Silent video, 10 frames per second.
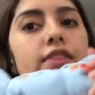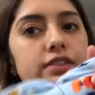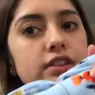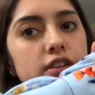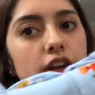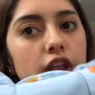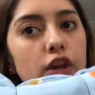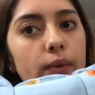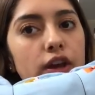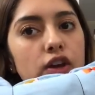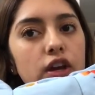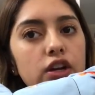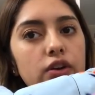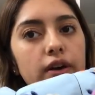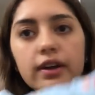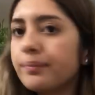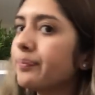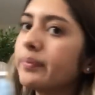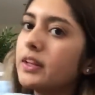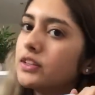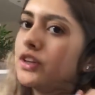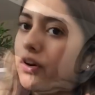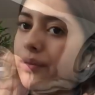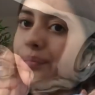this is another way you can do it. So